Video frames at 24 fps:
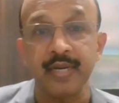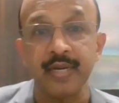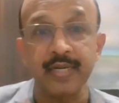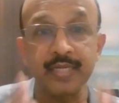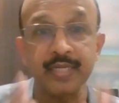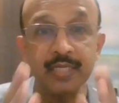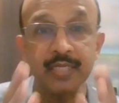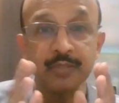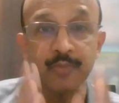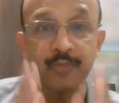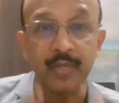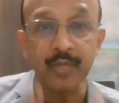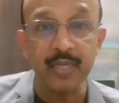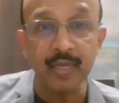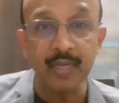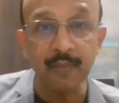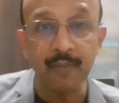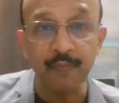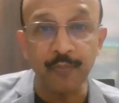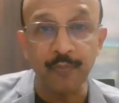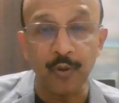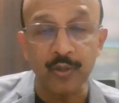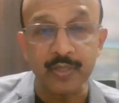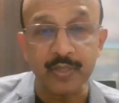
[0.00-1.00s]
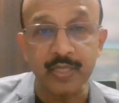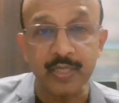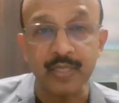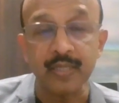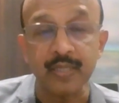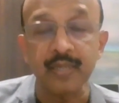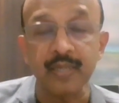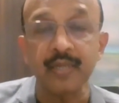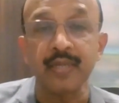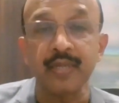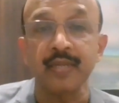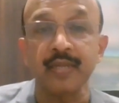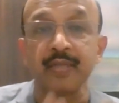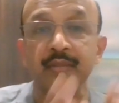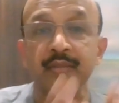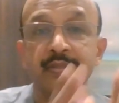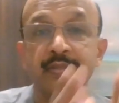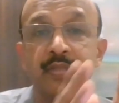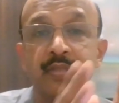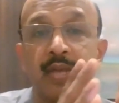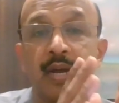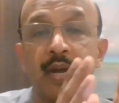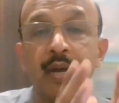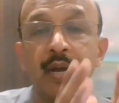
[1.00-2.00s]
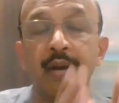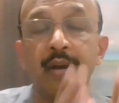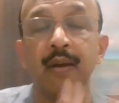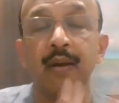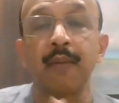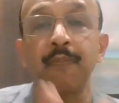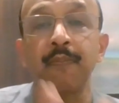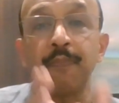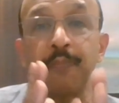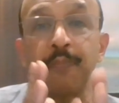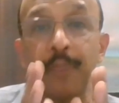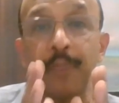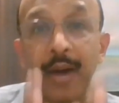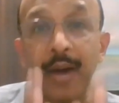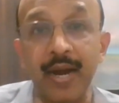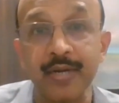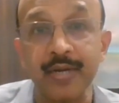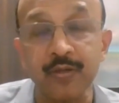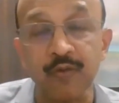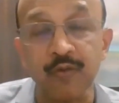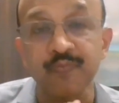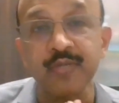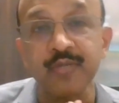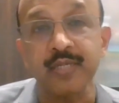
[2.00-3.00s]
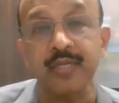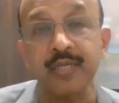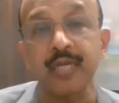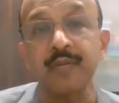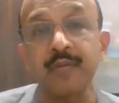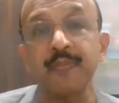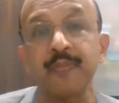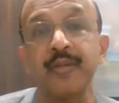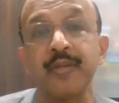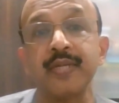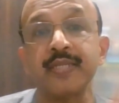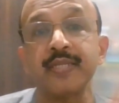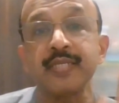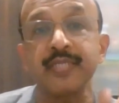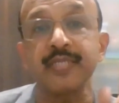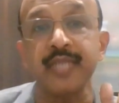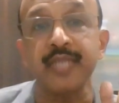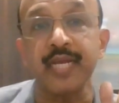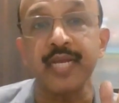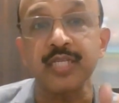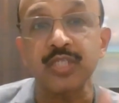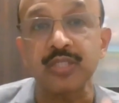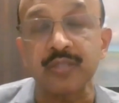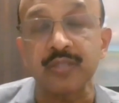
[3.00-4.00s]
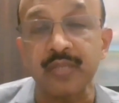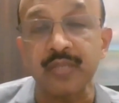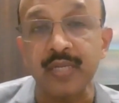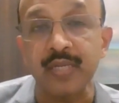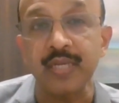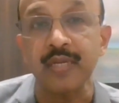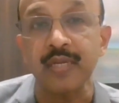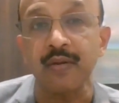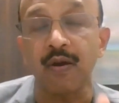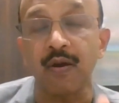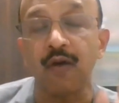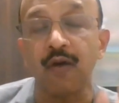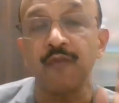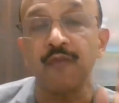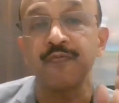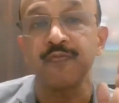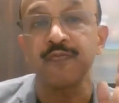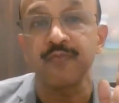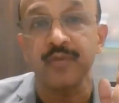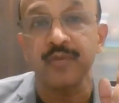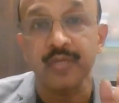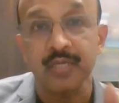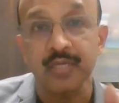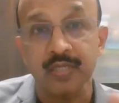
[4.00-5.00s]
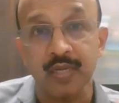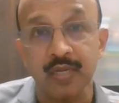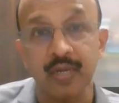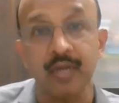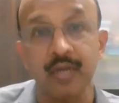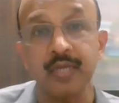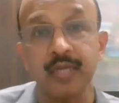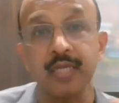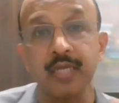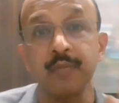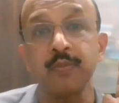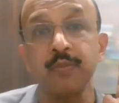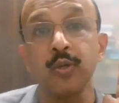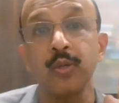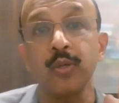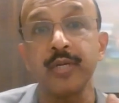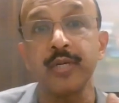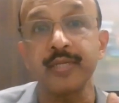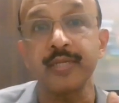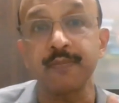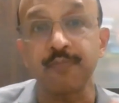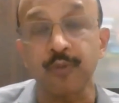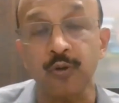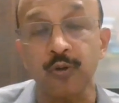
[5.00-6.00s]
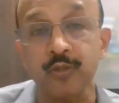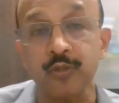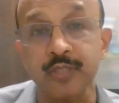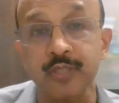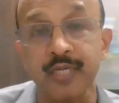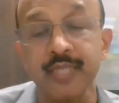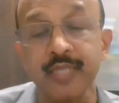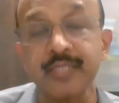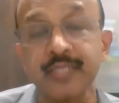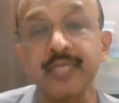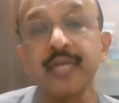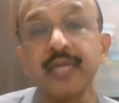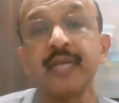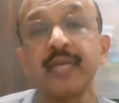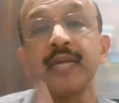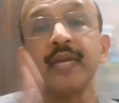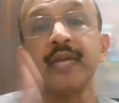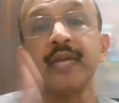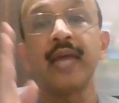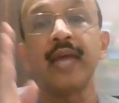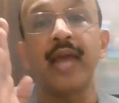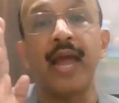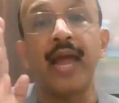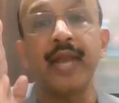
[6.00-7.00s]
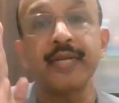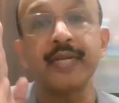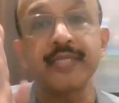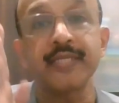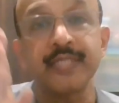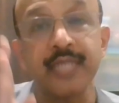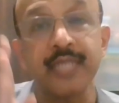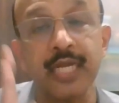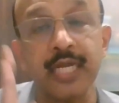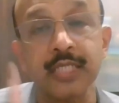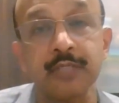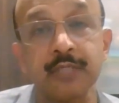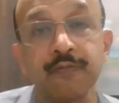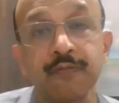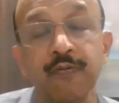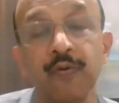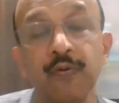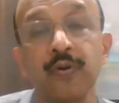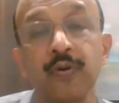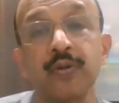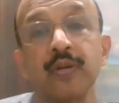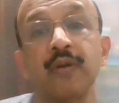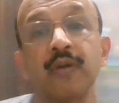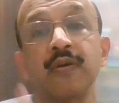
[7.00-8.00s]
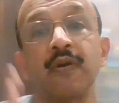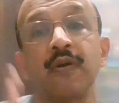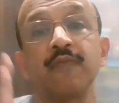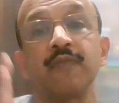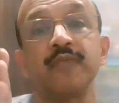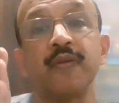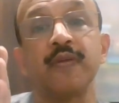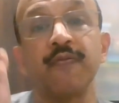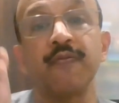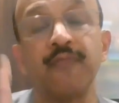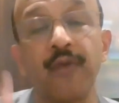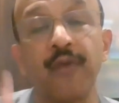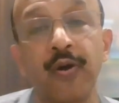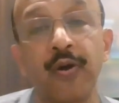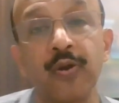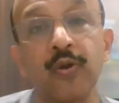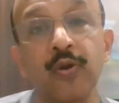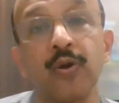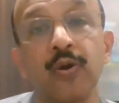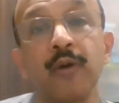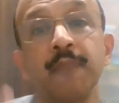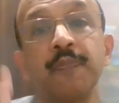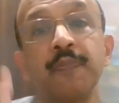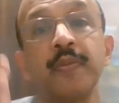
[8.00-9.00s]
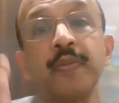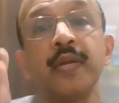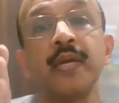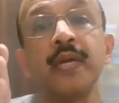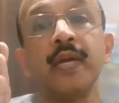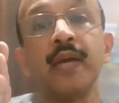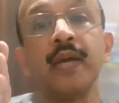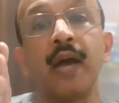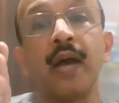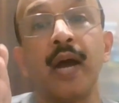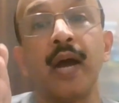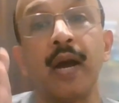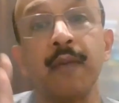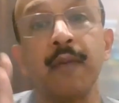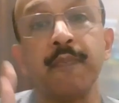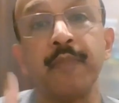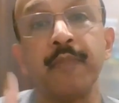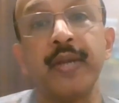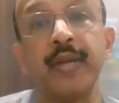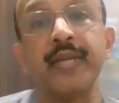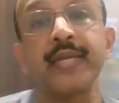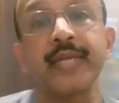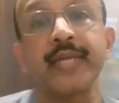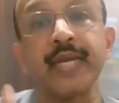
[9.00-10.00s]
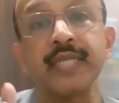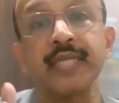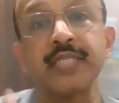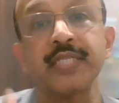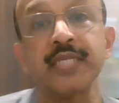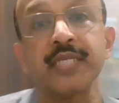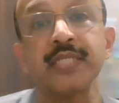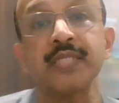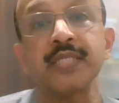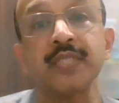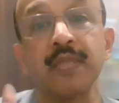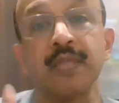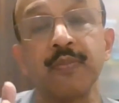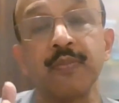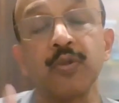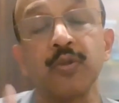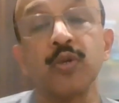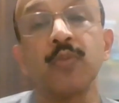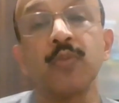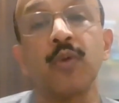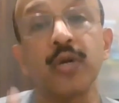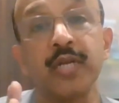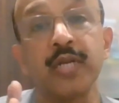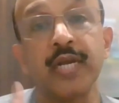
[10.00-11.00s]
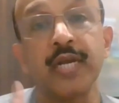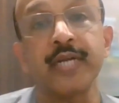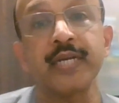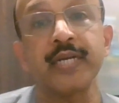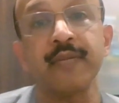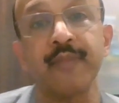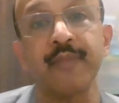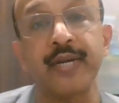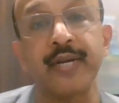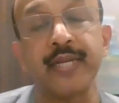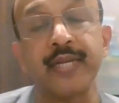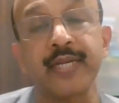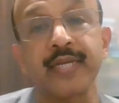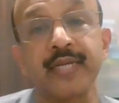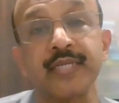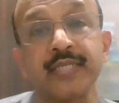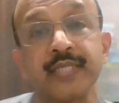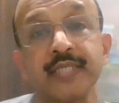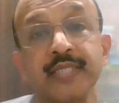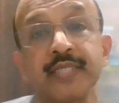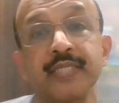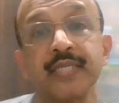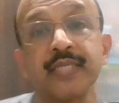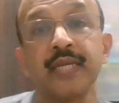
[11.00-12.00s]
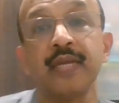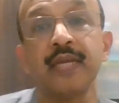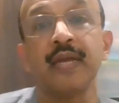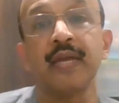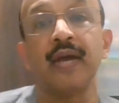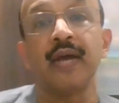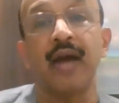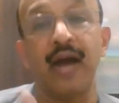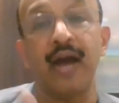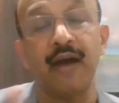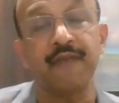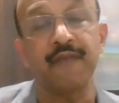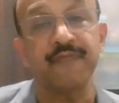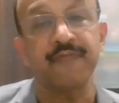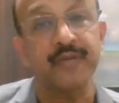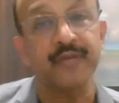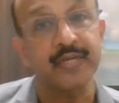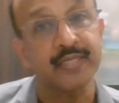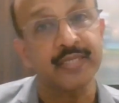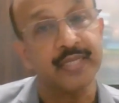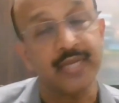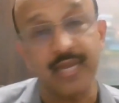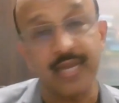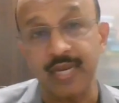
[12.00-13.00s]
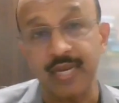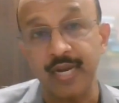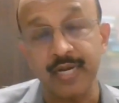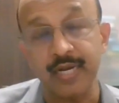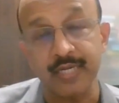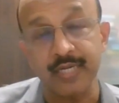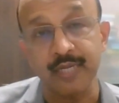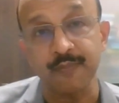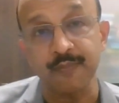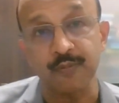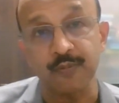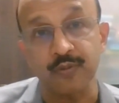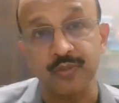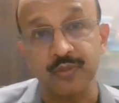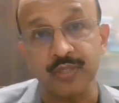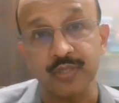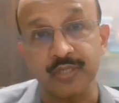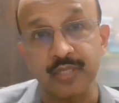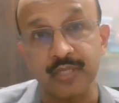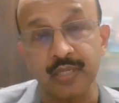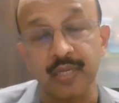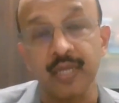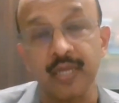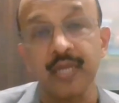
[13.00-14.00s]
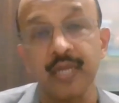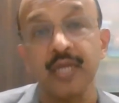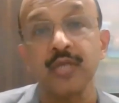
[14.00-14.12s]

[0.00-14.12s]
It is very important part of the treatment, the stage 3 of ImmuLIT process and stage 4 of the follow-up medications, immunomodulatory medications after the LIT procedure.